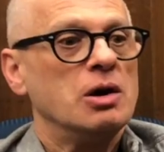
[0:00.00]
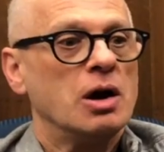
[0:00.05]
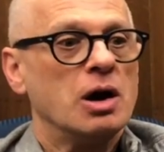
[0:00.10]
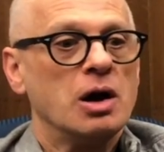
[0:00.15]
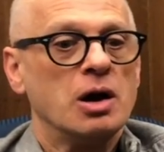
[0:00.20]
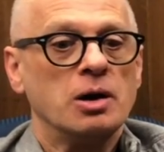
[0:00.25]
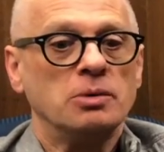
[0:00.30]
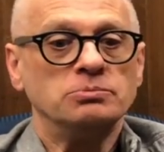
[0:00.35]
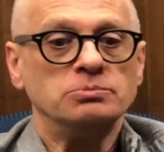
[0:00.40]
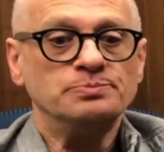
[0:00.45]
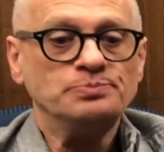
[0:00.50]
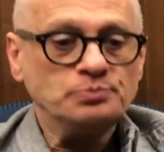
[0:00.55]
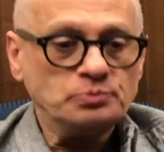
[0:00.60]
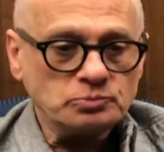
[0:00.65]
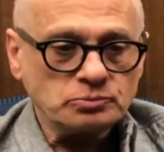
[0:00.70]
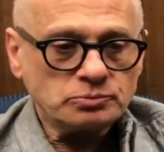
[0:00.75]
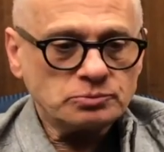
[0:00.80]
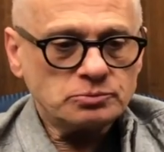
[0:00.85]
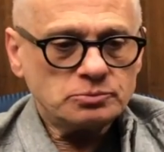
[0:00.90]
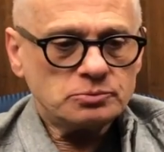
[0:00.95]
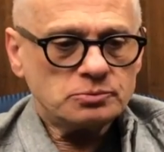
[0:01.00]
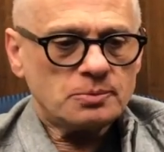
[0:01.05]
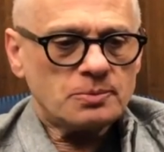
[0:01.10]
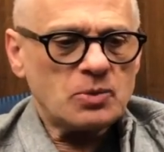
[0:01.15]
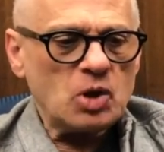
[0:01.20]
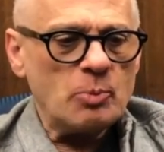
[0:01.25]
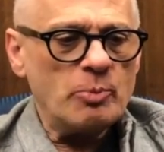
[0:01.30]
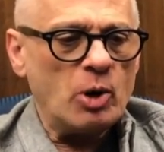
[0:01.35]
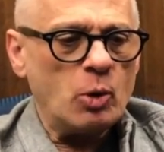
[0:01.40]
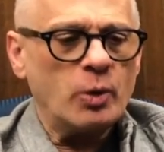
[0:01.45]

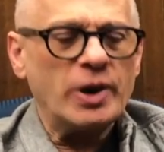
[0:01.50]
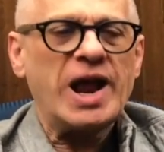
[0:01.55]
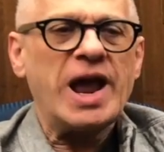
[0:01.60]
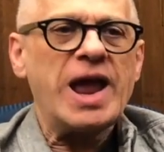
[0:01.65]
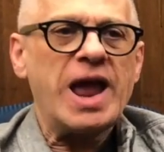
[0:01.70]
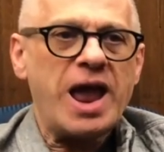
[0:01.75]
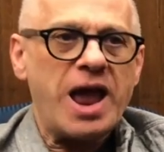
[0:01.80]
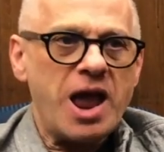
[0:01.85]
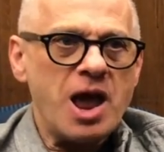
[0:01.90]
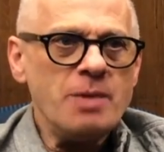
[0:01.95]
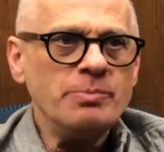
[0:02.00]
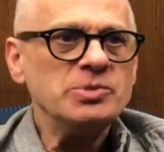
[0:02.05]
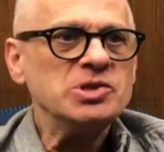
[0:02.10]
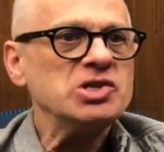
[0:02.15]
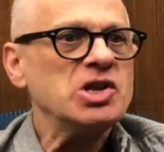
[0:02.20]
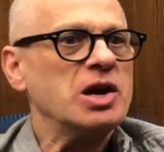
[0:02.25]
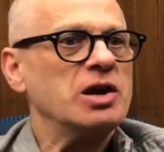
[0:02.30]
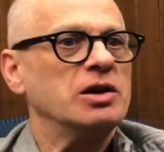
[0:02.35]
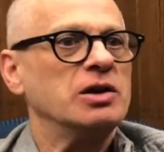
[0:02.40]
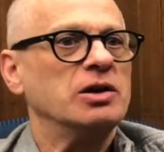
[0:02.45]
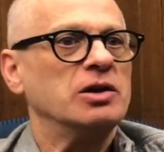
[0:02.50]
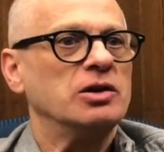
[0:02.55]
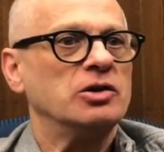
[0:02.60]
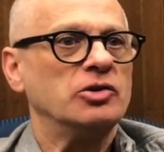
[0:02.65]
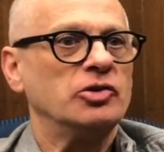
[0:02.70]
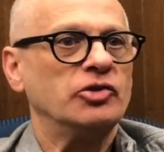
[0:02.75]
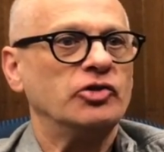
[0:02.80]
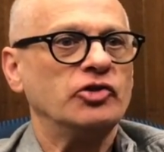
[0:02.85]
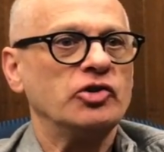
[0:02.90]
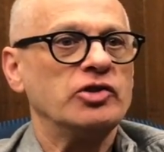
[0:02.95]
But what I am saying
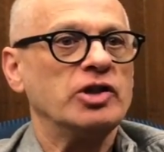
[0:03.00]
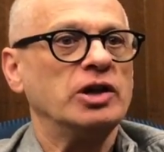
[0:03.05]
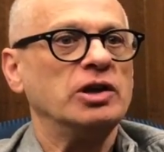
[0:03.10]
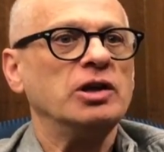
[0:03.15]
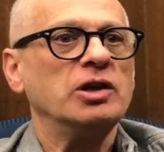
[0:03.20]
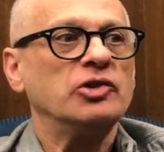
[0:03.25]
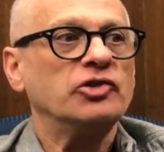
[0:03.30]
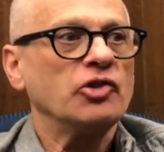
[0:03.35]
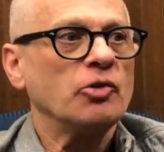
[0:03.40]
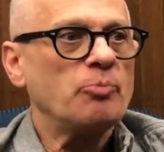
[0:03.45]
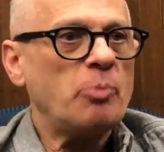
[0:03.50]
is that it's